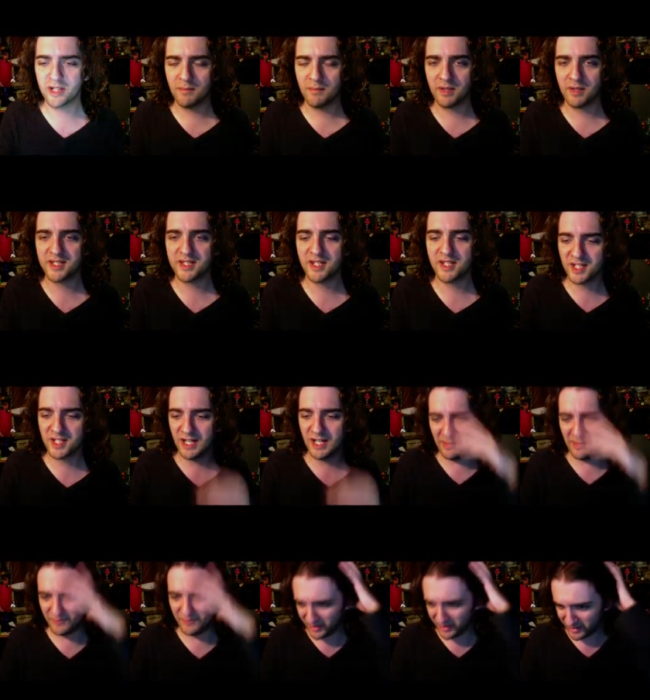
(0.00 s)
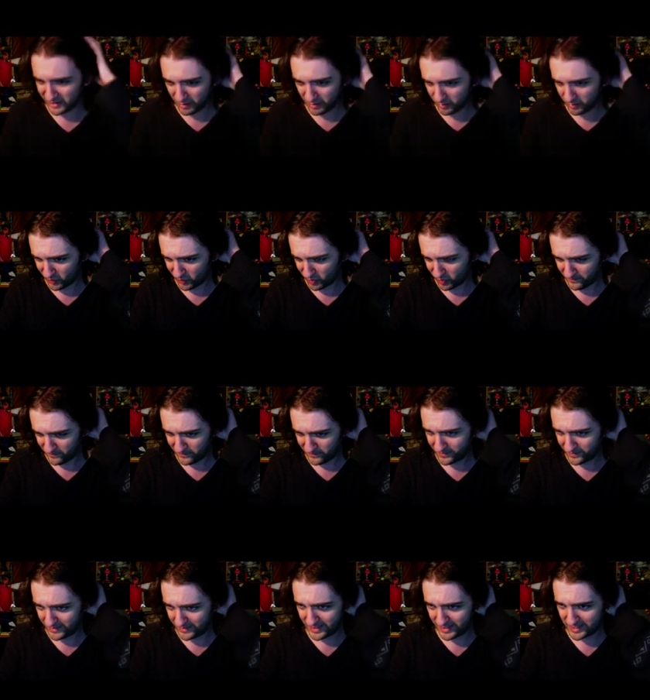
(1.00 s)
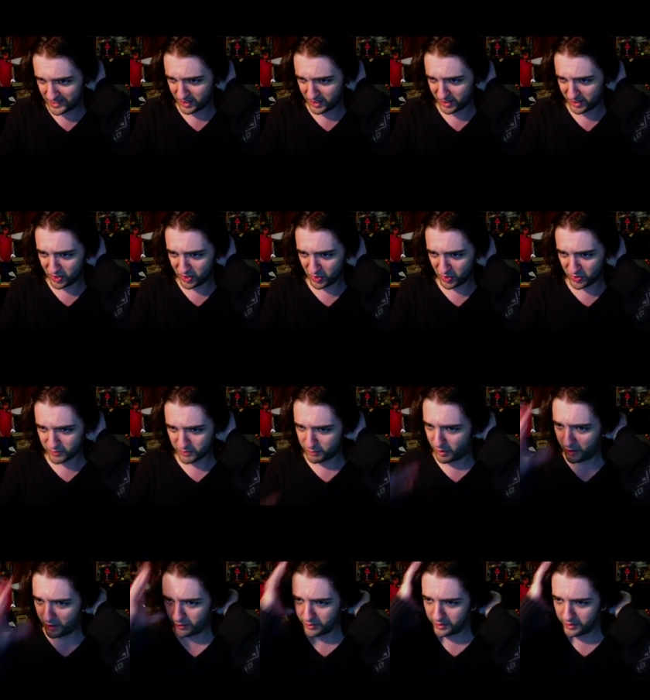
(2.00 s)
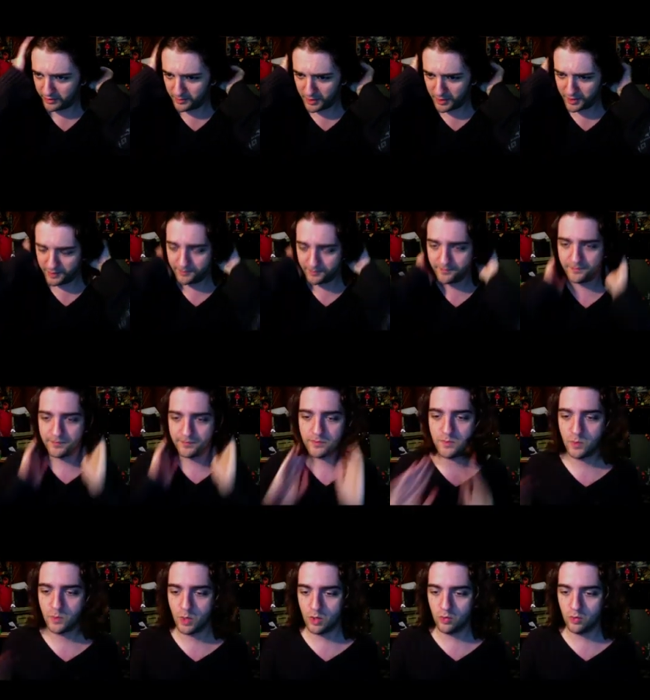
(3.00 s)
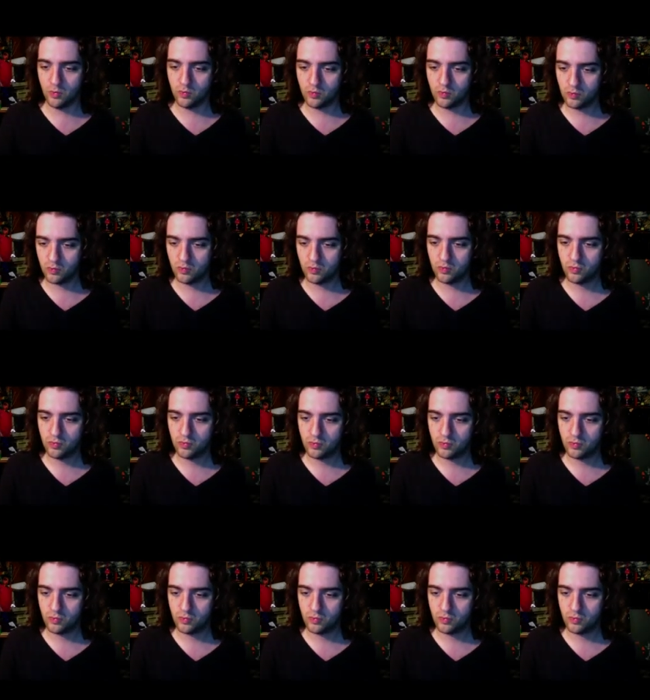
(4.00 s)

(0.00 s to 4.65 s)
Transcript: but since I have done the game before, it's not a huge priority of mine. Whoa! Hello!